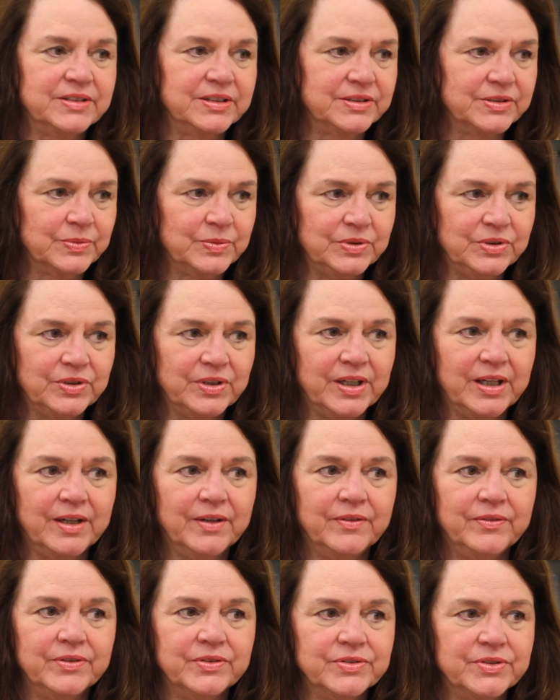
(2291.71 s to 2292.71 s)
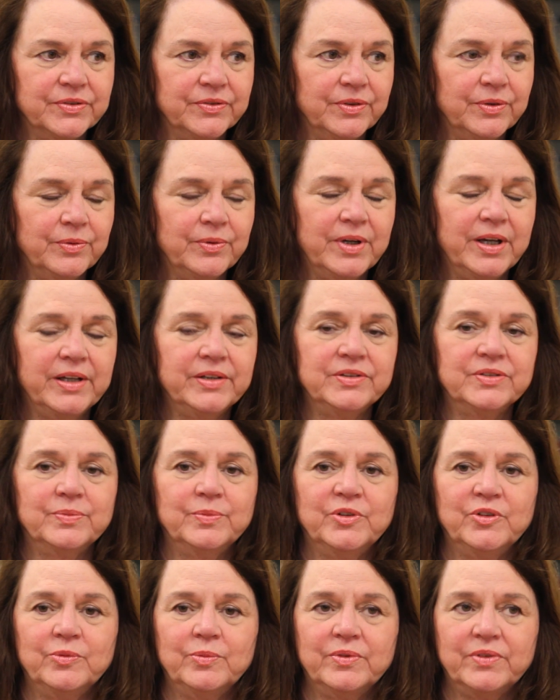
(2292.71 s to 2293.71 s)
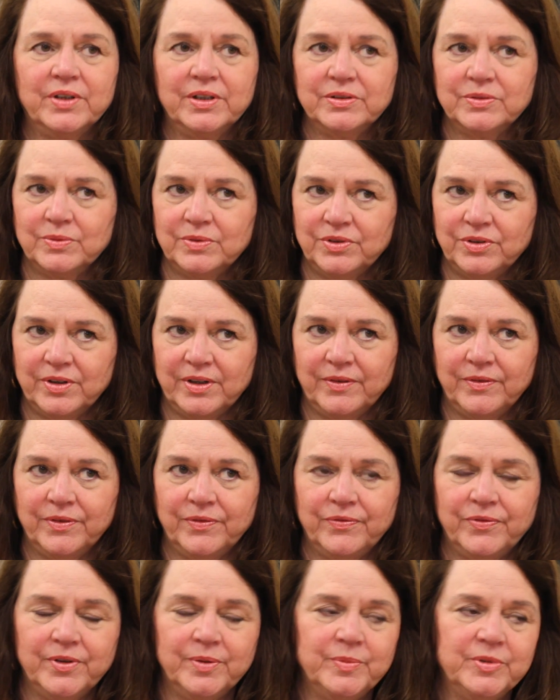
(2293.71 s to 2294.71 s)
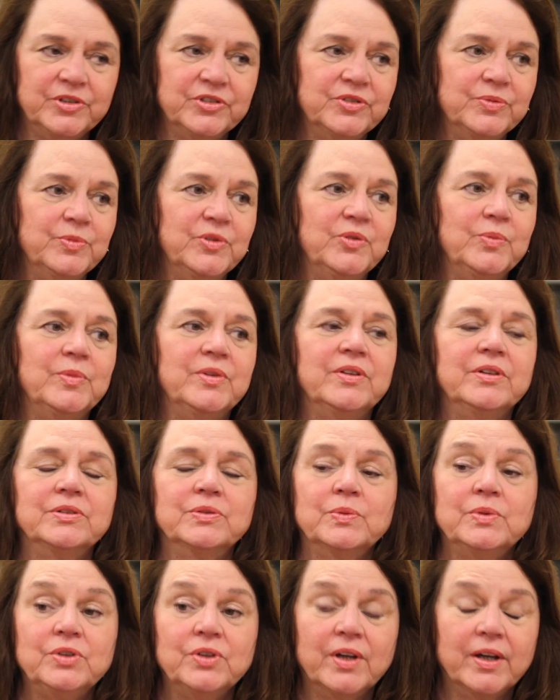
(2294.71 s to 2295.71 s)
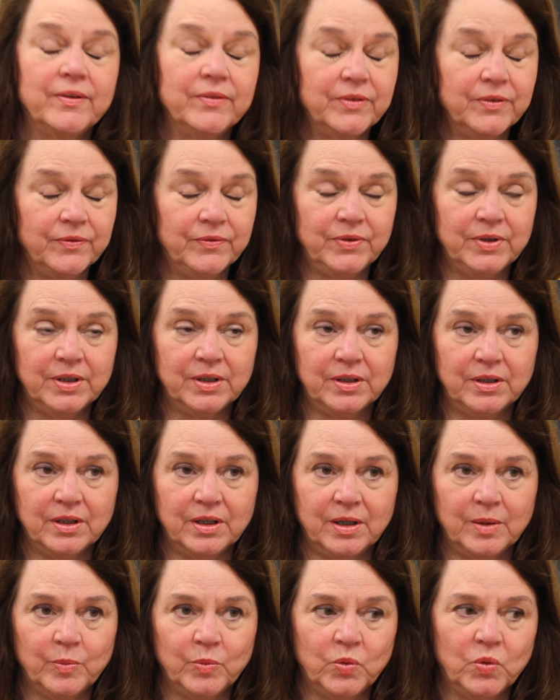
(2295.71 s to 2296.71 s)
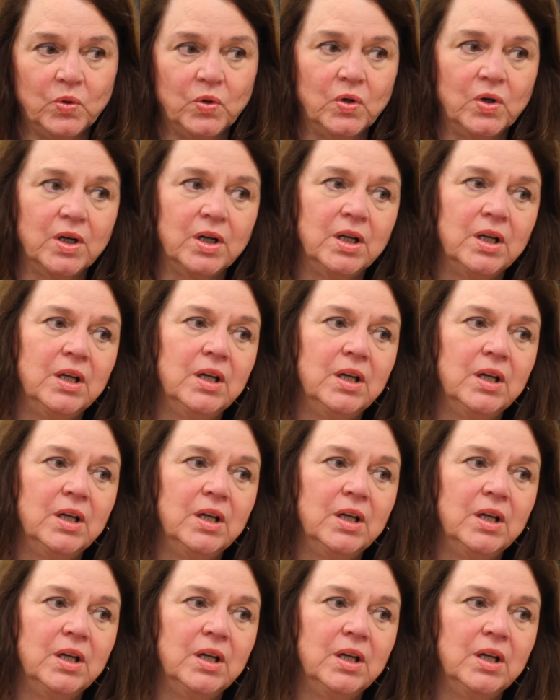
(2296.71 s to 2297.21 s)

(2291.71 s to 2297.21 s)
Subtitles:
That's when you have the civil rights movement, that's when you have the feminist movement, that's when you have the Vietnam War.